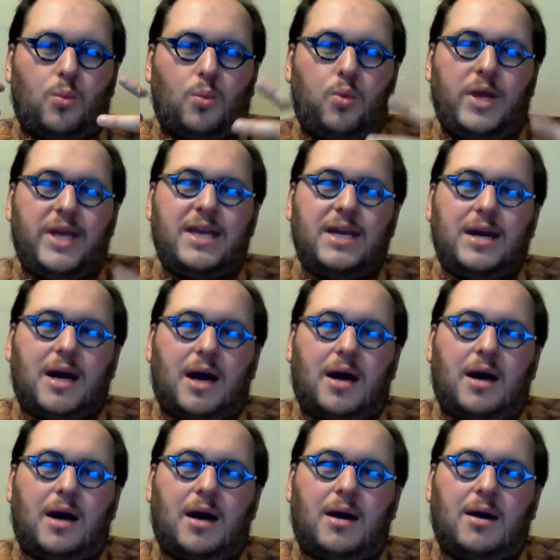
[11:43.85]
we
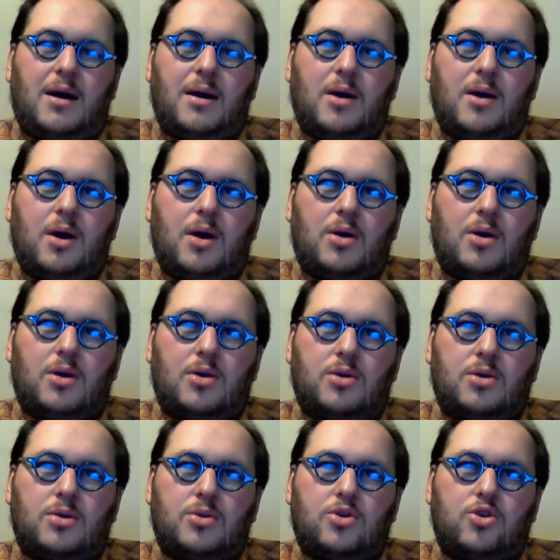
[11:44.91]
are
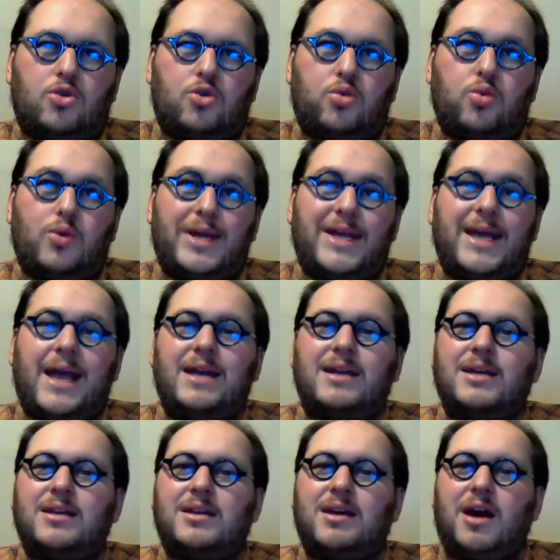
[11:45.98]

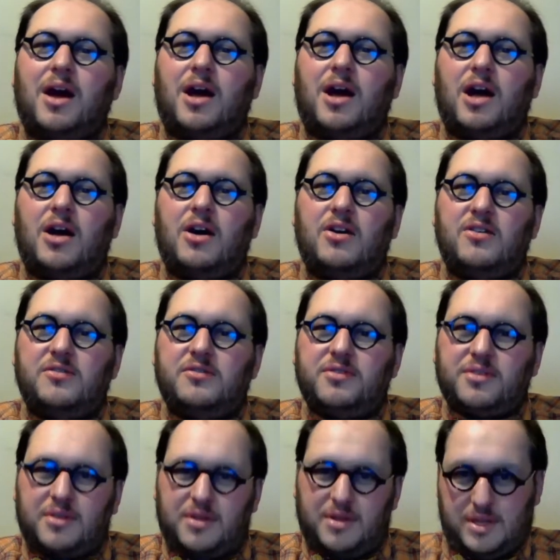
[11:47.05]
created
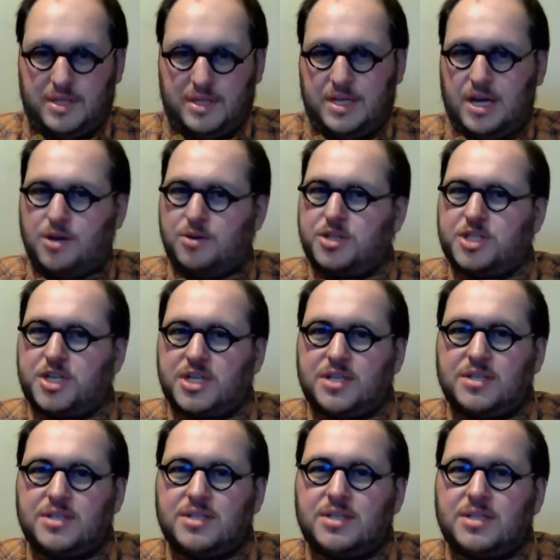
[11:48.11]
of the
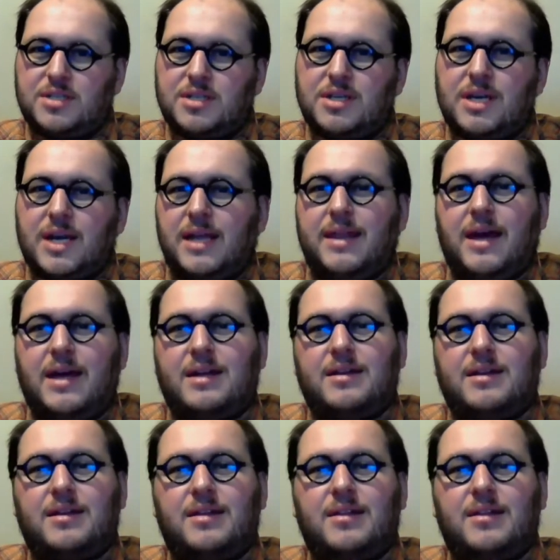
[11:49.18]
oceans, and that